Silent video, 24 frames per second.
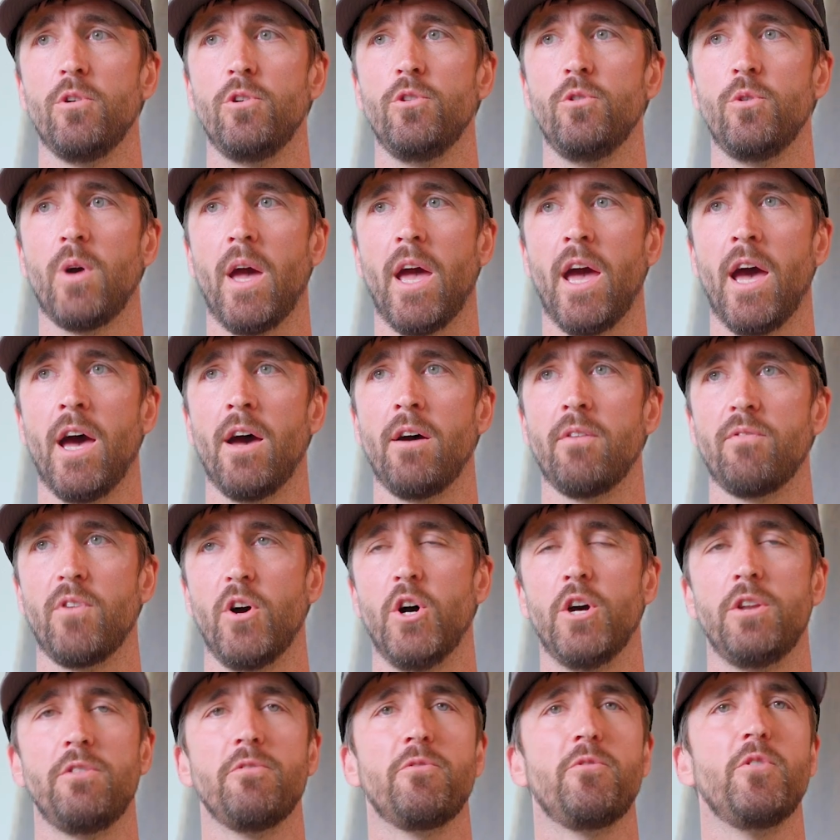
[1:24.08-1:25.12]
who
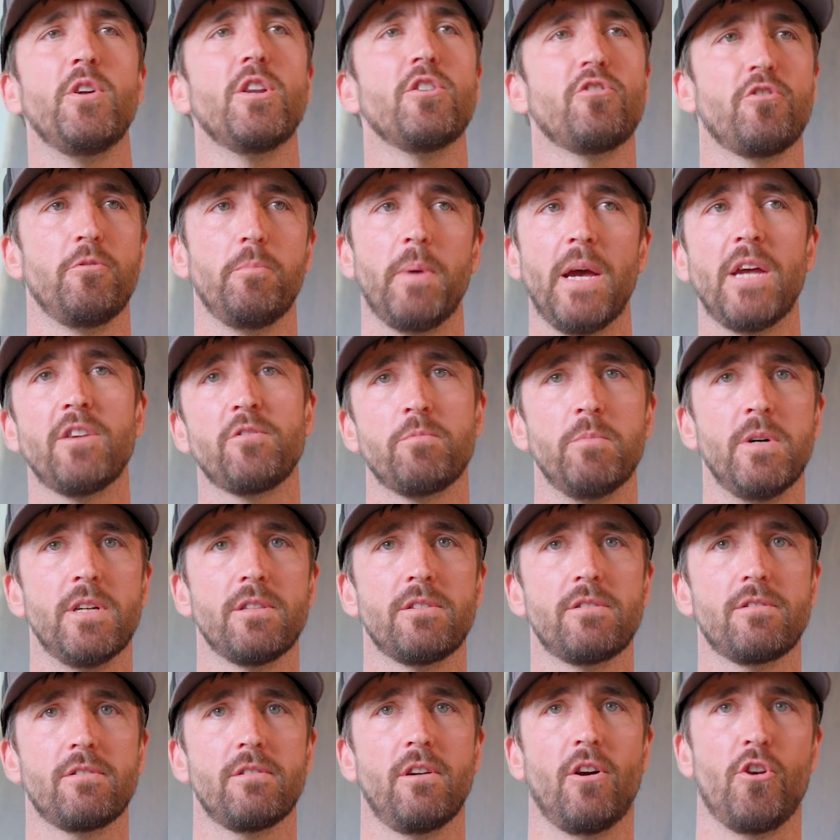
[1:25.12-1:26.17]
have unfinished
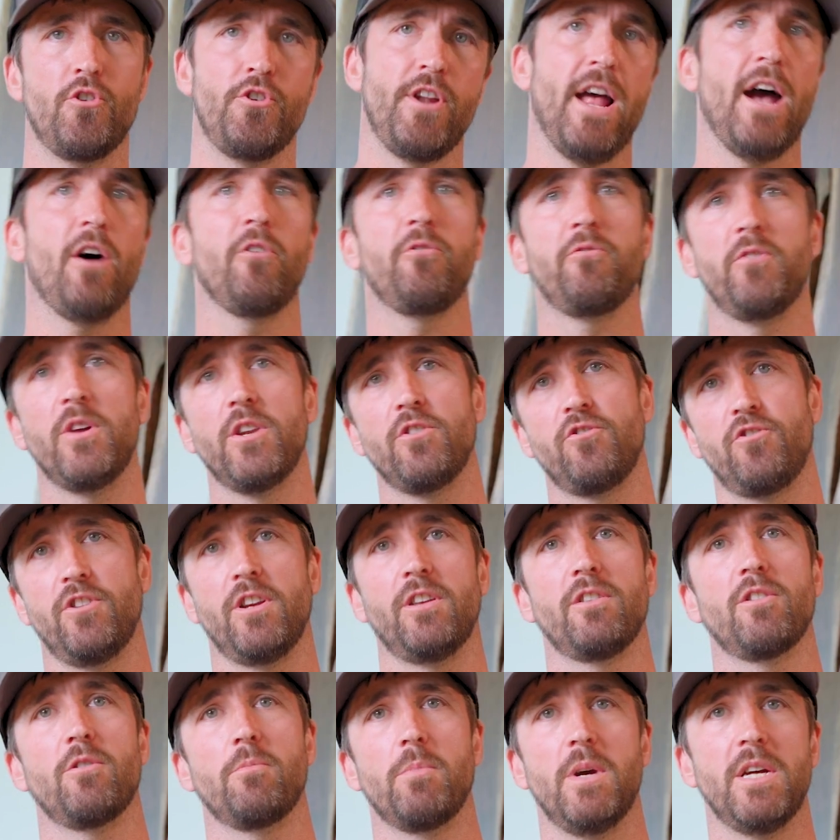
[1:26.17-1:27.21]
basements are now
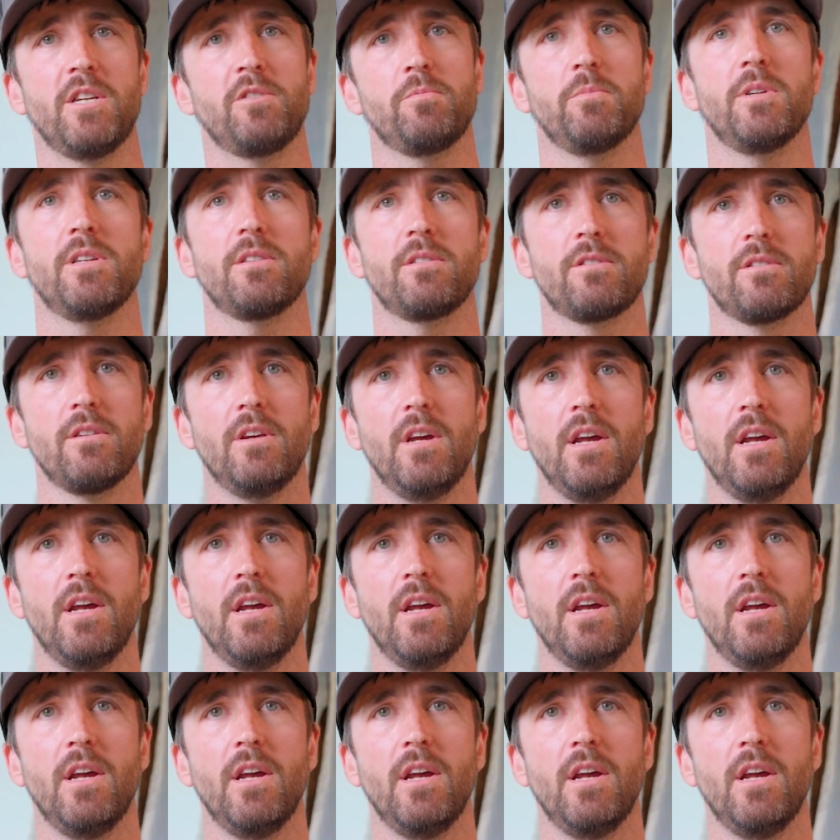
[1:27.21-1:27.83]
finishing their basements